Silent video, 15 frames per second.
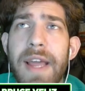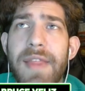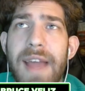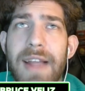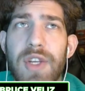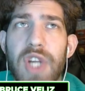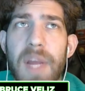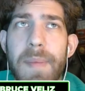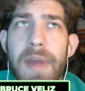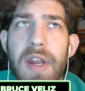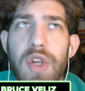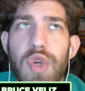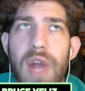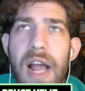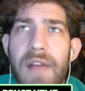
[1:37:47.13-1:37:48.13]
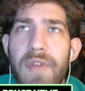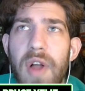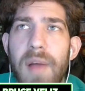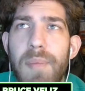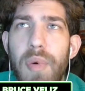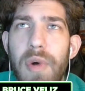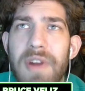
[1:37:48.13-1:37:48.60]
That should have been a travel
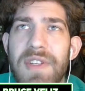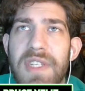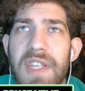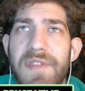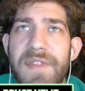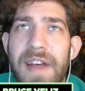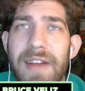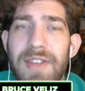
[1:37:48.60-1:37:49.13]
on Portis as he falls